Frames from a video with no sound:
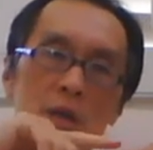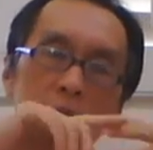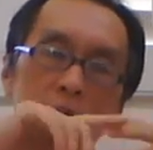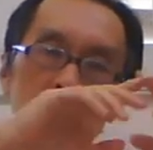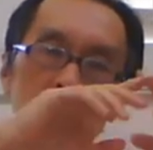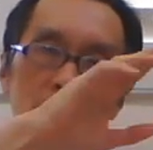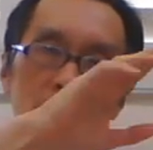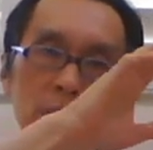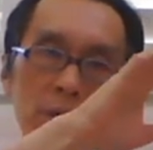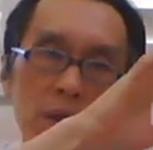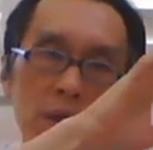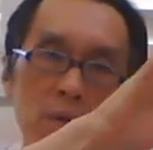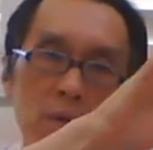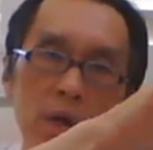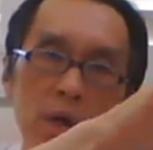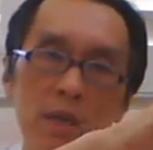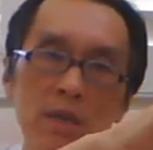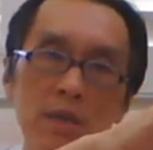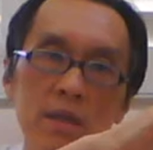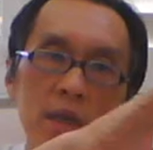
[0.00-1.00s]
from the
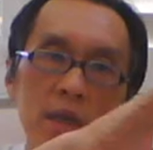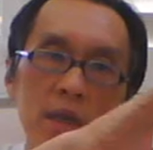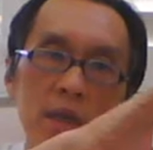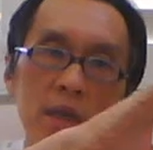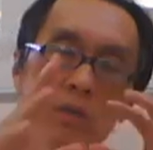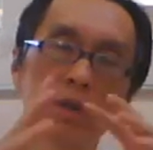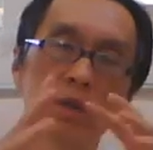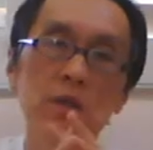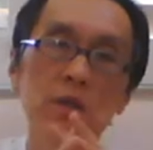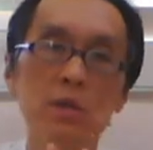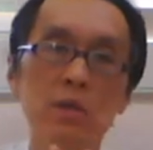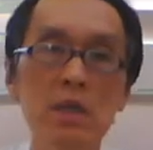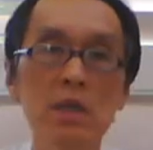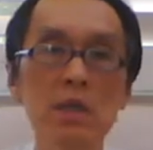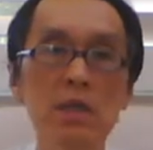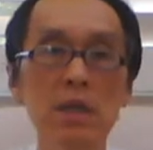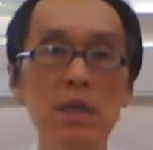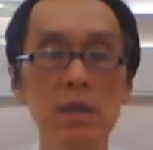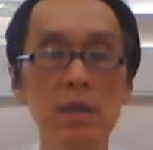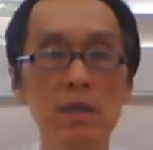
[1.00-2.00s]
1 set to the 3
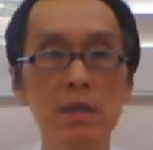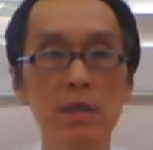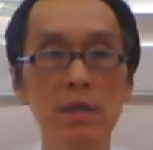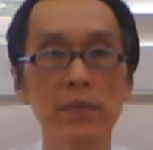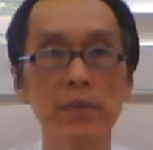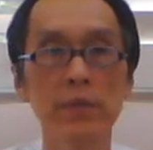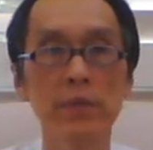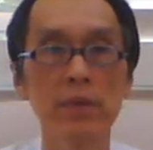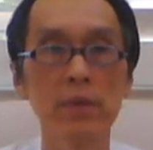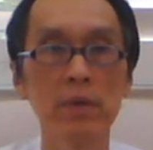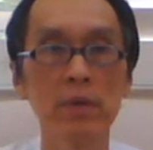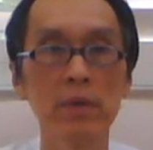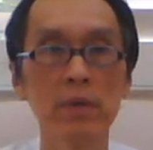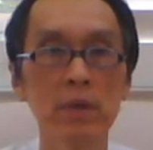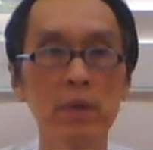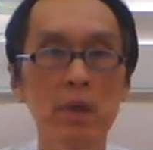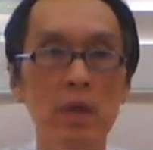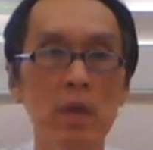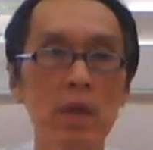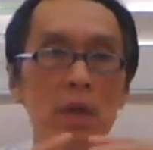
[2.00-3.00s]
sets.
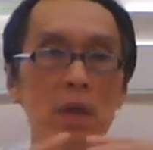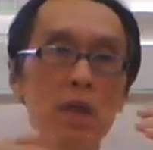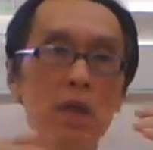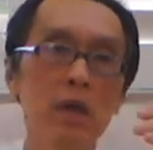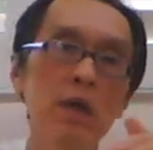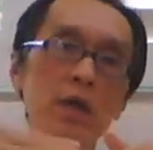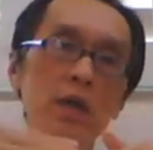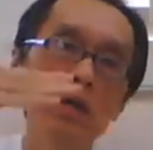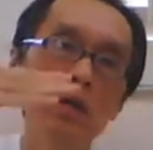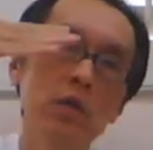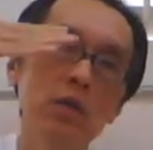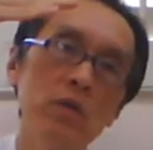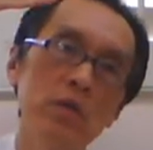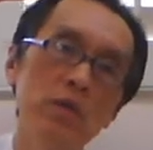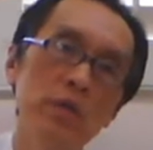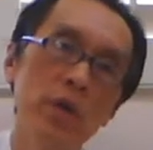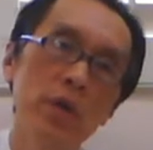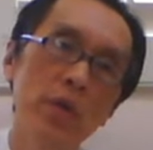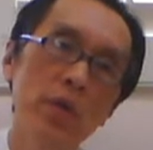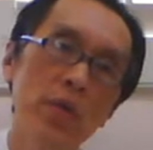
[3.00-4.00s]
Now I got to go to
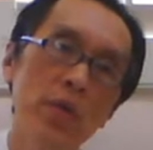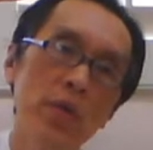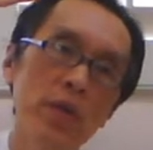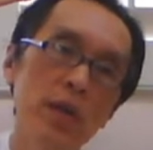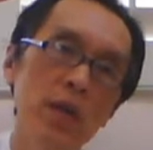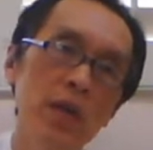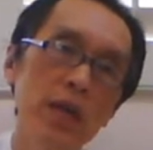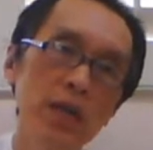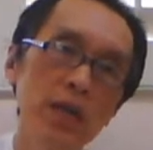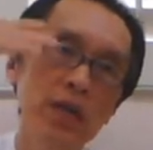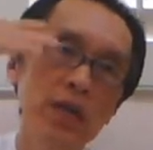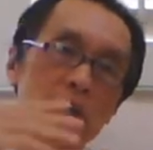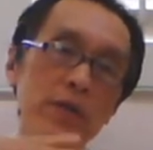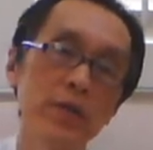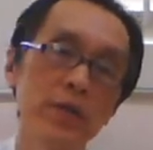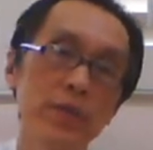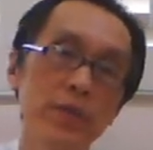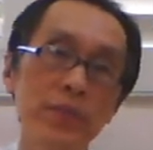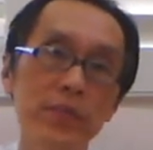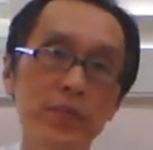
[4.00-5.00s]
the third layer,
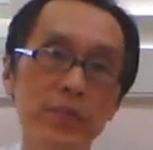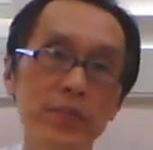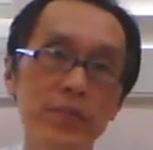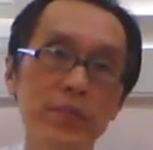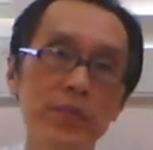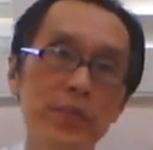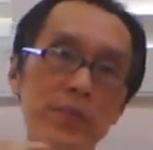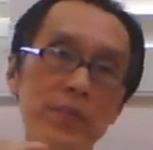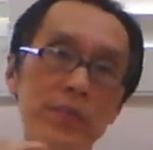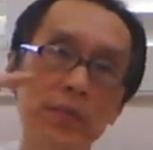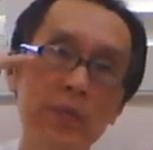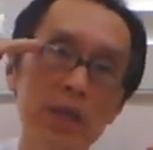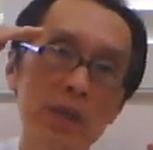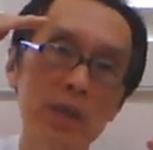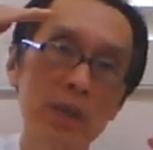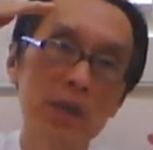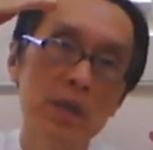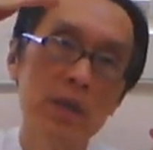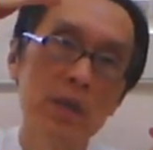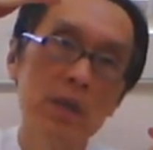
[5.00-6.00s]

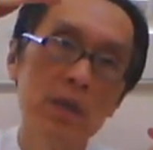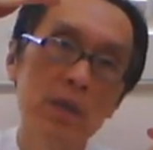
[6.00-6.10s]
the